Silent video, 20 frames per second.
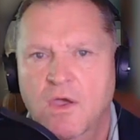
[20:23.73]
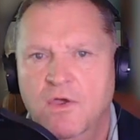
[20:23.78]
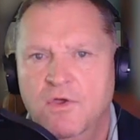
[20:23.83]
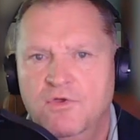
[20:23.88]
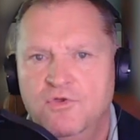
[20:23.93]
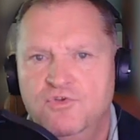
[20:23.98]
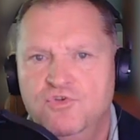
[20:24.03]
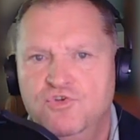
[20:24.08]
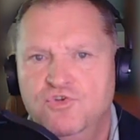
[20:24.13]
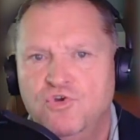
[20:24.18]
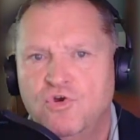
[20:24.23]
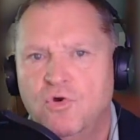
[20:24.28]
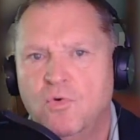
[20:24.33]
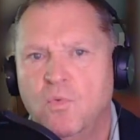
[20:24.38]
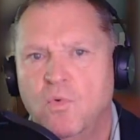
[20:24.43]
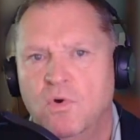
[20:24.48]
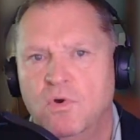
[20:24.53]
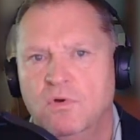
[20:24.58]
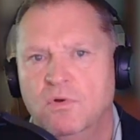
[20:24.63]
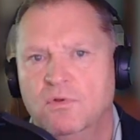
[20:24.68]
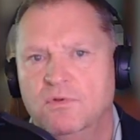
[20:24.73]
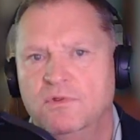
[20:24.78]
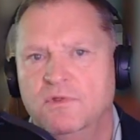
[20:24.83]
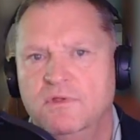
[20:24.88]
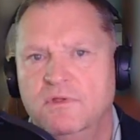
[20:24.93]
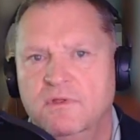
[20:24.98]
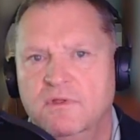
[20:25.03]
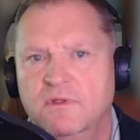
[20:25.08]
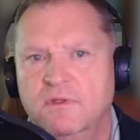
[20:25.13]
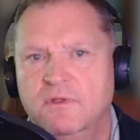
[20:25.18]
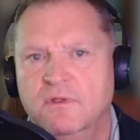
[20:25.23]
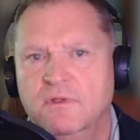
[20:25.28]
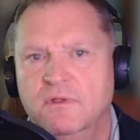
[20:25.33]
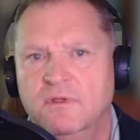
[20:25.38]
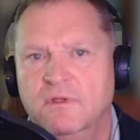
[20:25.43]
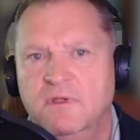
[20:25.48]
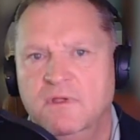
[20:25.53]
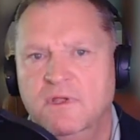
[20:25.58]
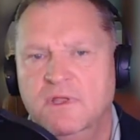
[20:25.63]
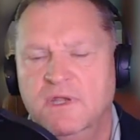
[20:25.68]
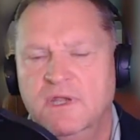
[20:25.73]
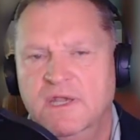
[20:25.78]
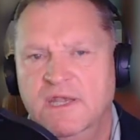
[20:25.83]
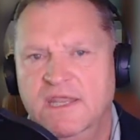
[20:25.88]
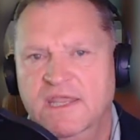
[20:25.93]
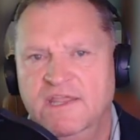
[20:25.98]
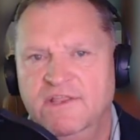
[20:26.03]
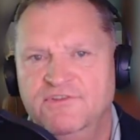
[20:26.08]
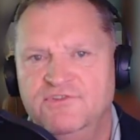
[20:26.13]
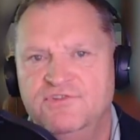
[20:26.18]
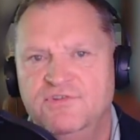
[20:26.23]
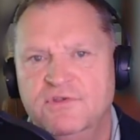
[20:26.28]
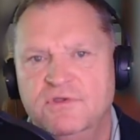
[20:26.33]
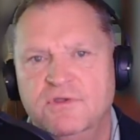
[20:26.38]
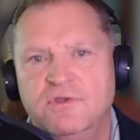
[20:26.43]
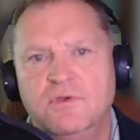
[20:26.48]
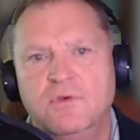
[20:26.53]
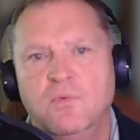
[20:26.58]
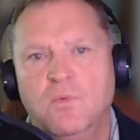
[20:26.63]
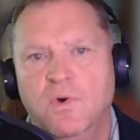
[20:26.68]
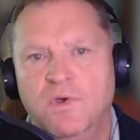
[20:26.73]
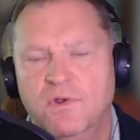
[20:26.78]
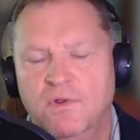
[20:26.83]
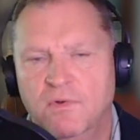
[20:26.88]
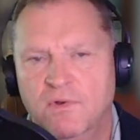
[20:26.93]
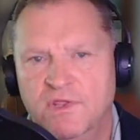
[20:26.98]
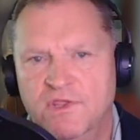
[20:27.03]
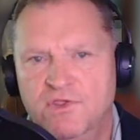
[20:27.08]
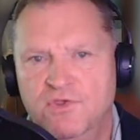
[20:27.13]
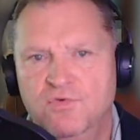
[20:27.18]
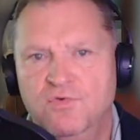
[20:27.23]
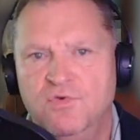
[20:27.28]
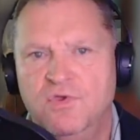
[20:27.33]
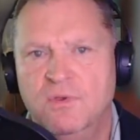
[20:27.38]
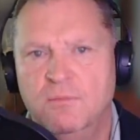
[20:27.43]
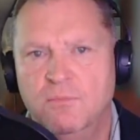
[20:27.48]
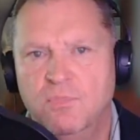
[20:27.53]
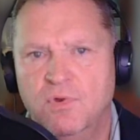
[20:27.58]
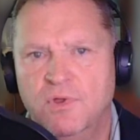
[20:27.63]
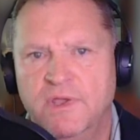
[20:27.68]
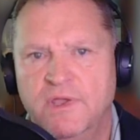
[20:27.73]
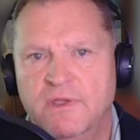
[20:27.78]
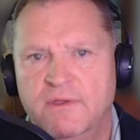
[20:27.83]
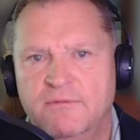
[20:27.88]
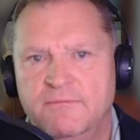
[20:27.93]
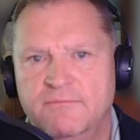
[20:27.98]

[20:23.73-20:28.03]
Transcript: Your world needs what only you can bring.